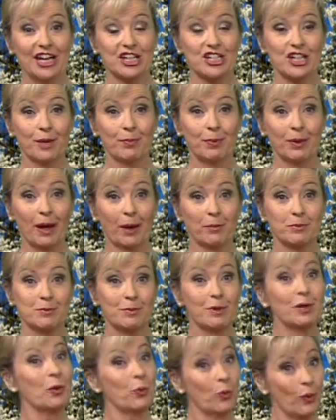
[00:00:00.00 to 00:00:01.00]
is shaping up
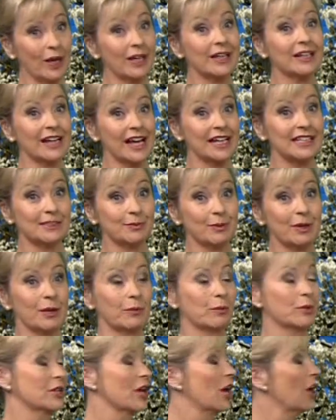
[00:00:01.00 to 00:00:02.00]
to be quite a nice
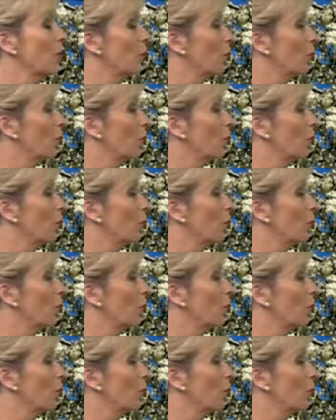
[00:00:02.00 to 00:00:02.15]
week with